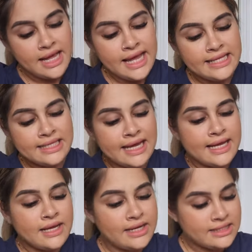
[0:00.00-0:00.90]
it's like
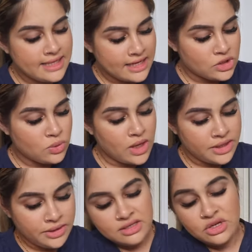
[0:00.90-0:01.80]
a it's like a
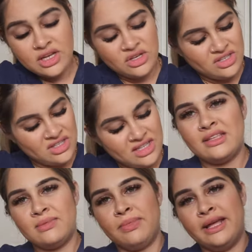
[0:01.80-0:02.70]
swaddle you can use this as
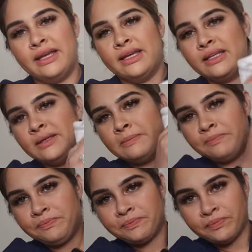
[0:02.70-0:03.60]
a blanket
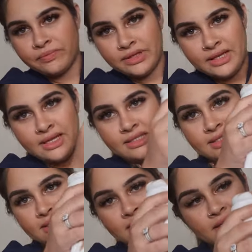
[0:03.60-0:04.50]

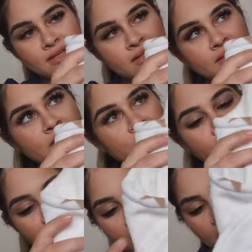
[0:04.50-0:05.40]
this little cute
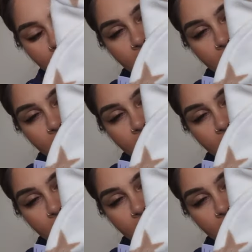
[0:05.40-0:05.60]
little